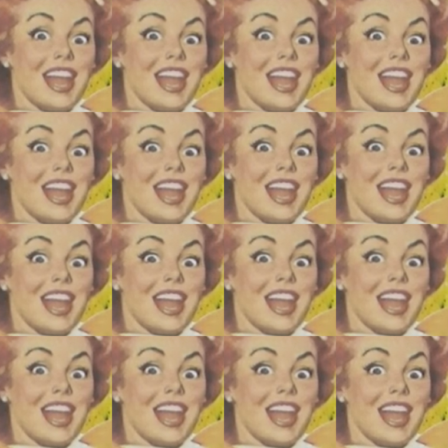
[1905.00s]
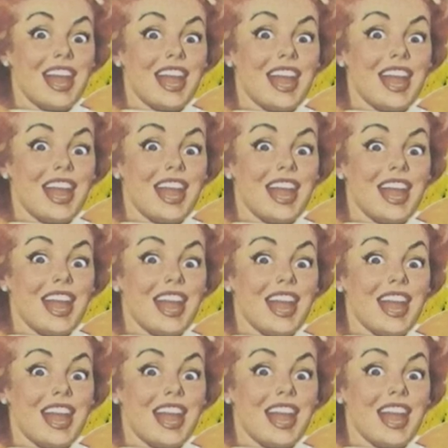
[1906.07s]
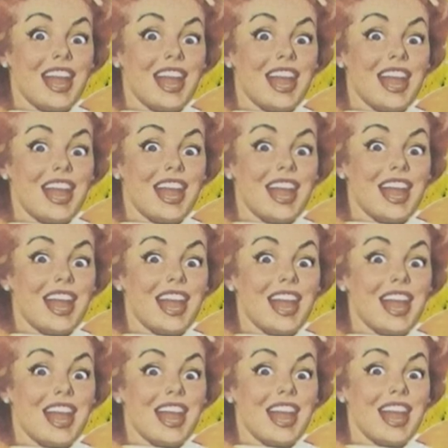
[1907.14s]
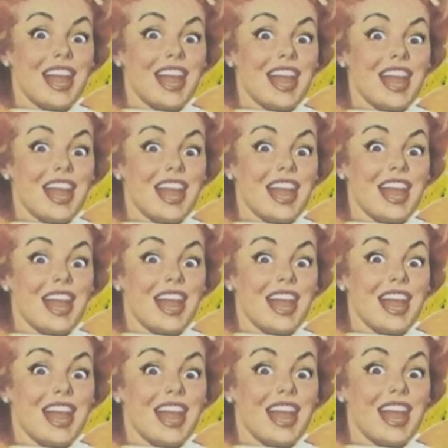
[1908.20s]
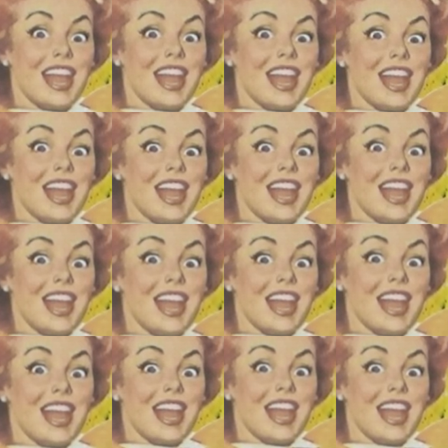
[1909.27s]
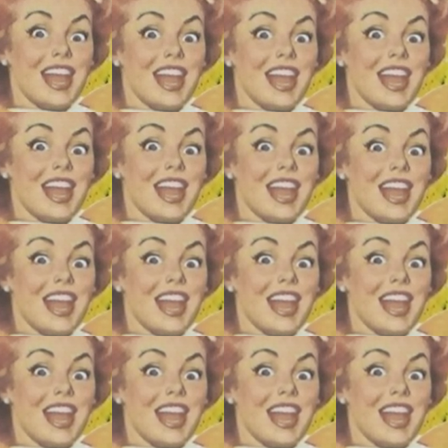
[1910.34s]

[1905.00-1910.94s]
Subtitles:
(silence)